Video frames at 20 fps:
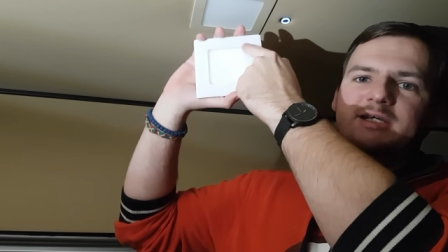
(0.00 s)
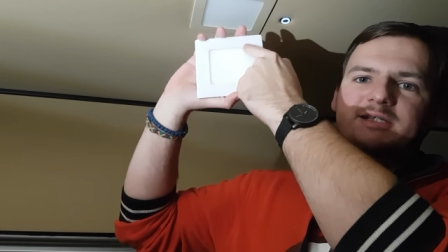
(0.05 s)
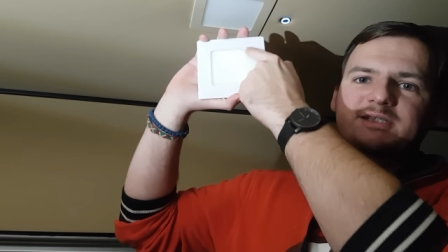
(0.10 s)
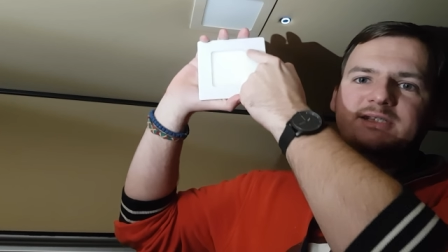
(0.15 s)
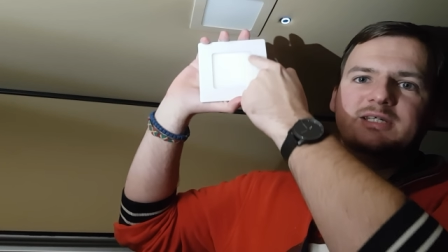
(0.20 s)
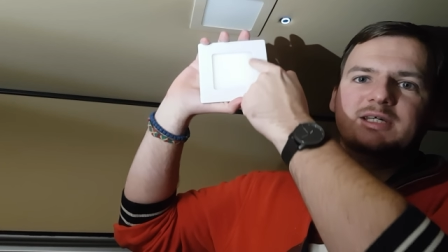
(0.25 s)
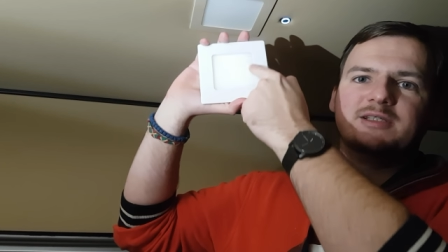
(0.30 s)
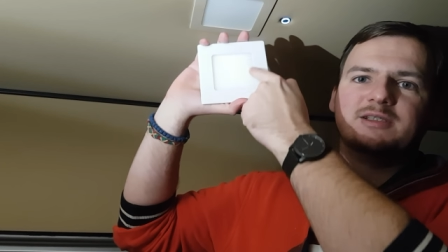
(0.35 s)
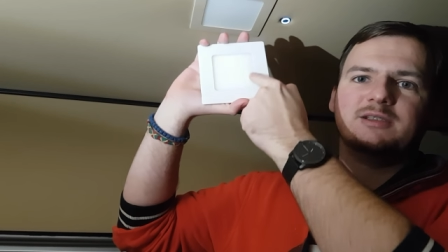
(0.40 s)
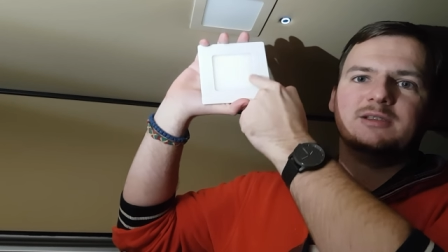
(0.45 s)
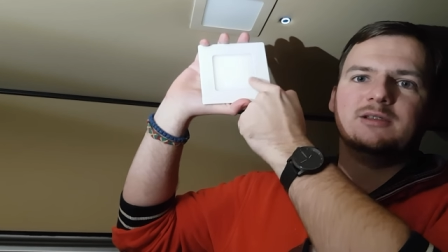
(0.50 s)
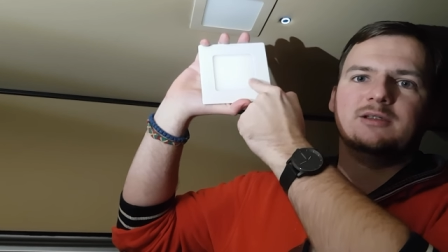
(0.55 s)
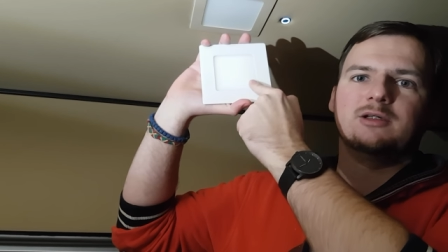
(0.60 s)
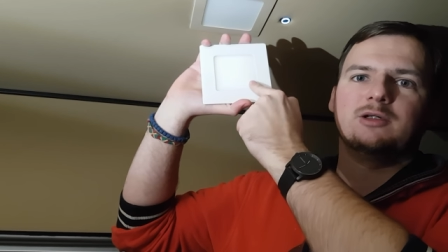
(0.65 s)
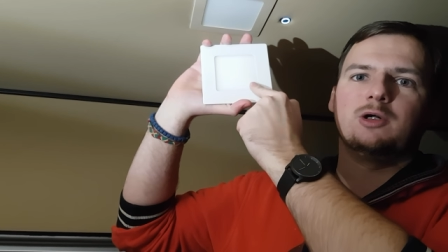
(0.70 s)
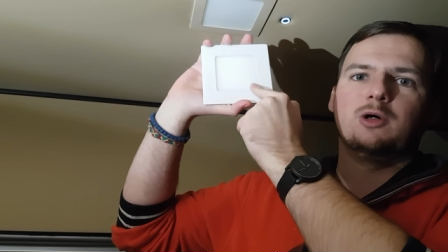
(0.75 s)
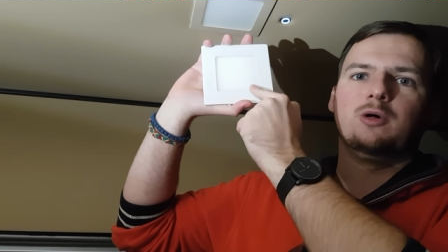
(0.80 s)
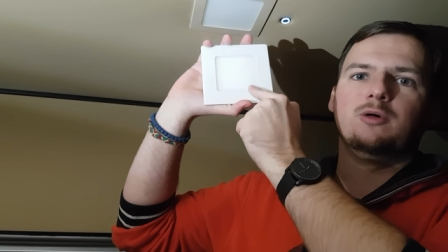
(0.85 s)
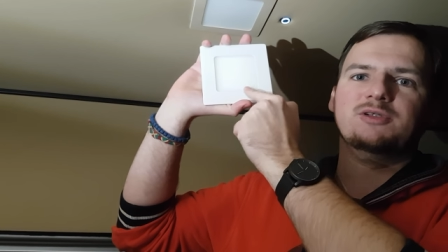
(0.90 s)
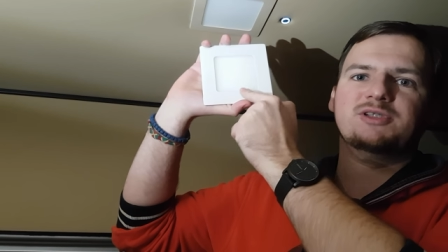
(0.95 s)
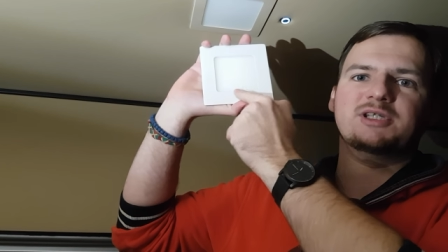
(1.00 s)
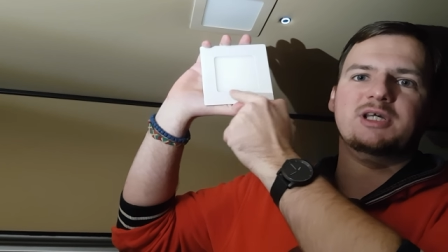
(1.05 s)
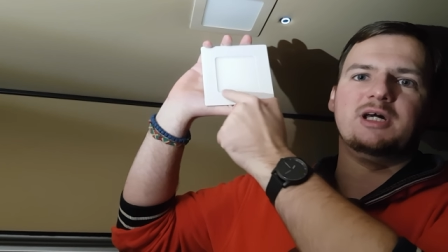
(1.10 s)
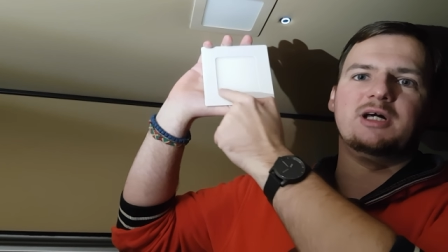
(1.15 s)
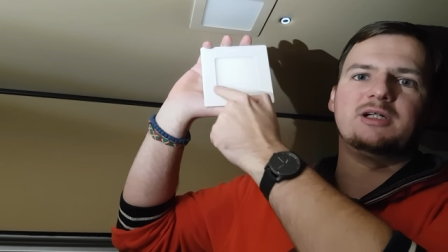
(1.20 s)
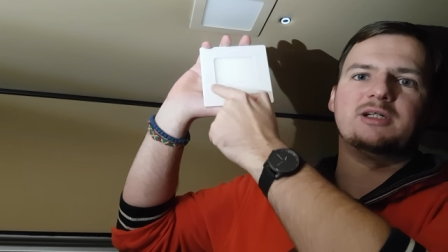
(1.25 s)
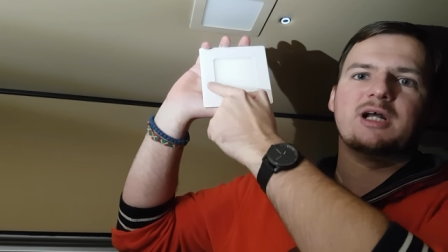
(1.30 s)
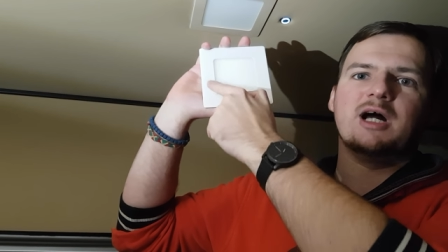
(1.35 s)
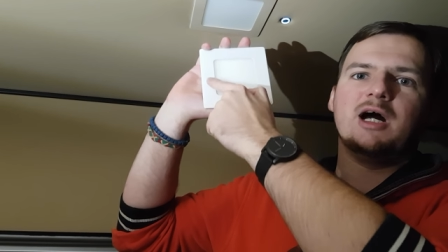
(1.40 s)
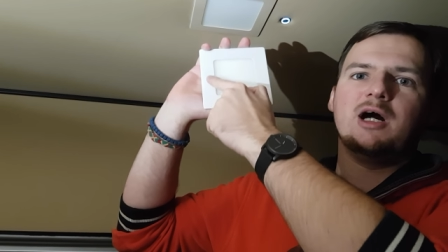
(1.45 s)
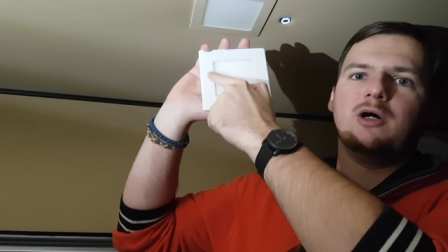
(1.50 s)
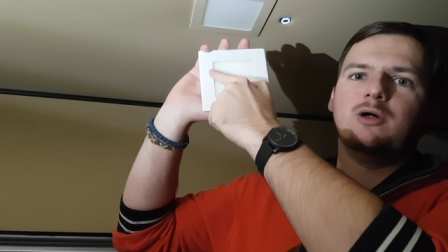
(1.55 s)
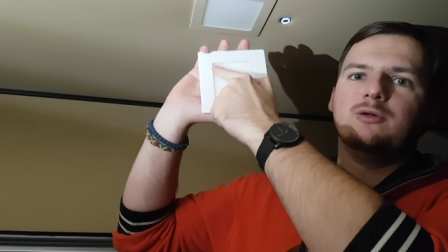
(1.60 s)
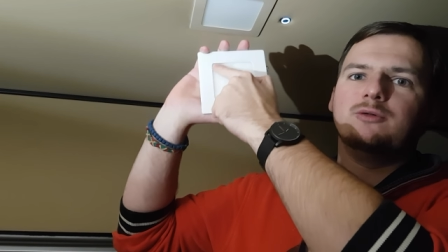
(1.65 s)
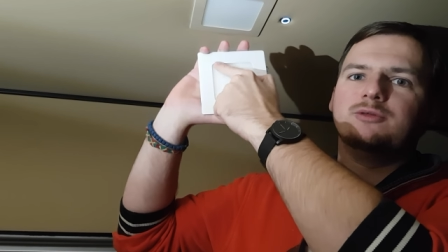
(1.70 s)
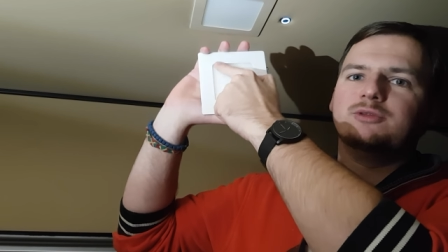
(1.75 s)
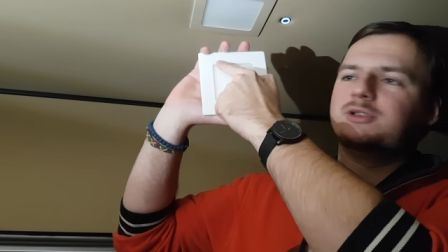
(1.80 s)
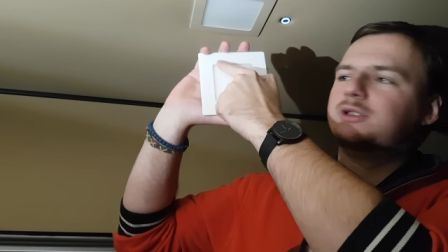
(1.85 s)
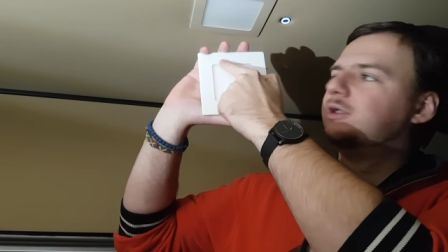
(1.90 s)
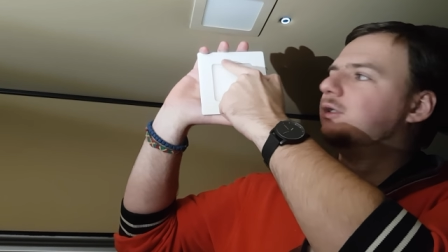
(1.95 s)
that goes
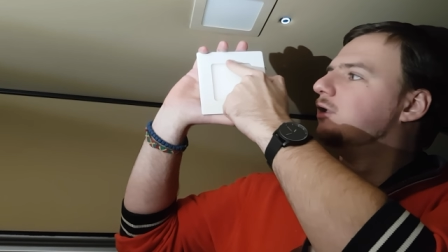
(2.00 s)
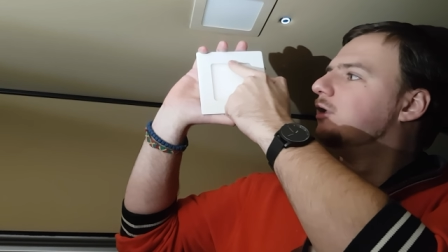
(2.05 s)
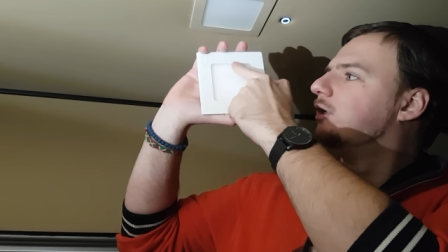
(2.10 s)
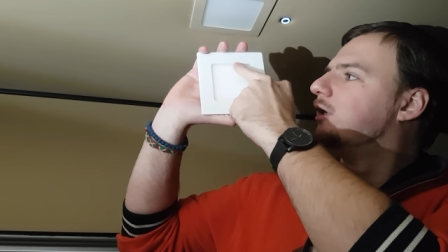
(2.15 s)
around